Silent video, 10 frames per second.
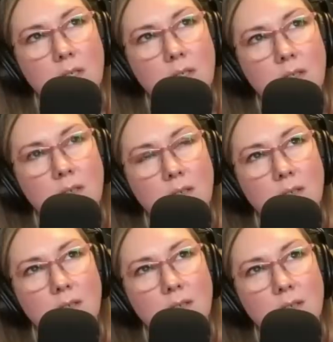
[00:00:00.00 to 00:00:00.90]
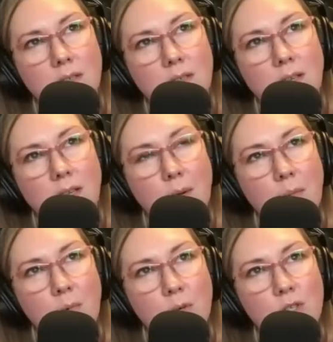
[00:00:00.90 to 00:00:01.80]
I can't
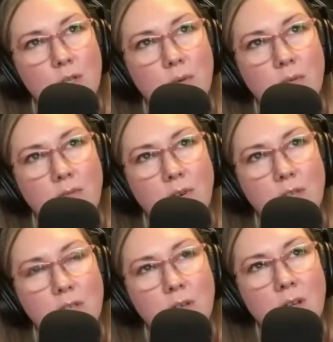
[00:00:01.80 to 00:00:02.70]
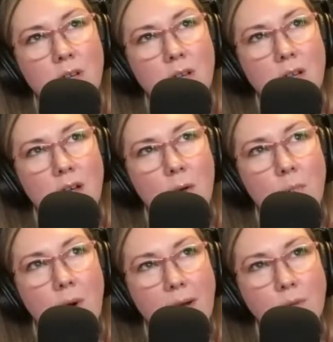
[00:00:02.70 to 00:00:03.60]
remember which show we referred to,
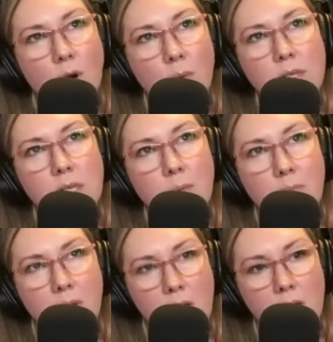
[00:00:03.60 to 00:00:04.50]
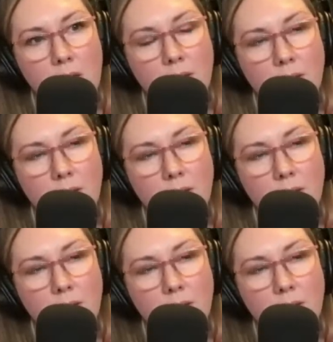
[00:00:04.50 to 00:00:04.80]
but it was always going to be